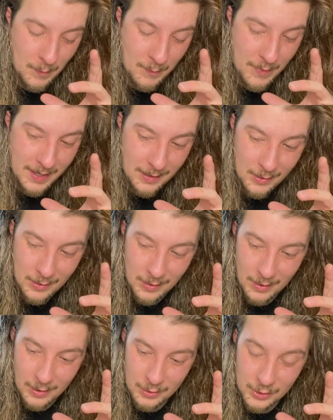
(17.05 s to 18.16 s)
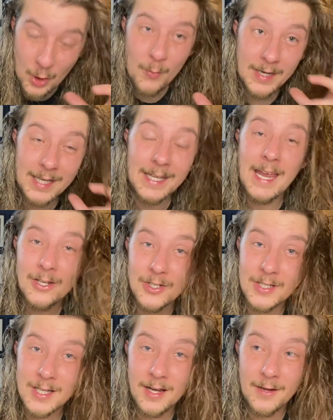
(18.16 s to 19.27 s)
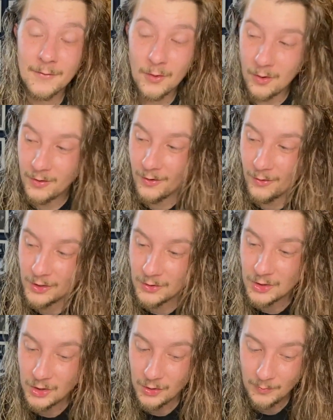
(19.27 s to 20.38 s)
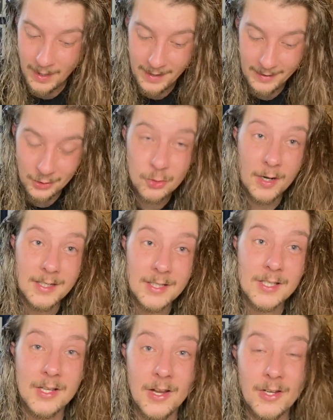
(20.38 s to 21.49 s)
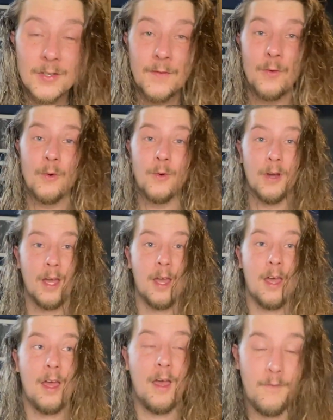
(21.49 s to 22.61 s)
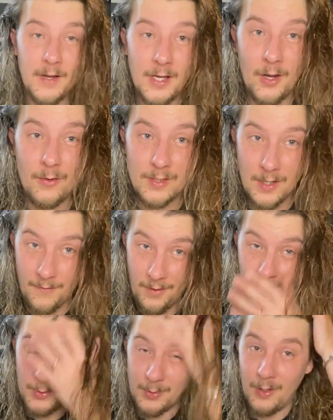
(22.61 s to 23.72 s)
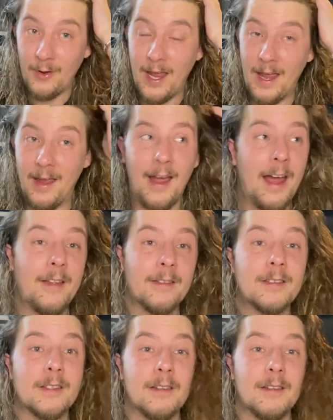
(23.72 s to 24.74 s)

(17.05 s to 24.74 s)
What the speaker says: been so many occasions that I have gone on YouTube and tried to search for videos of guys with long hair, and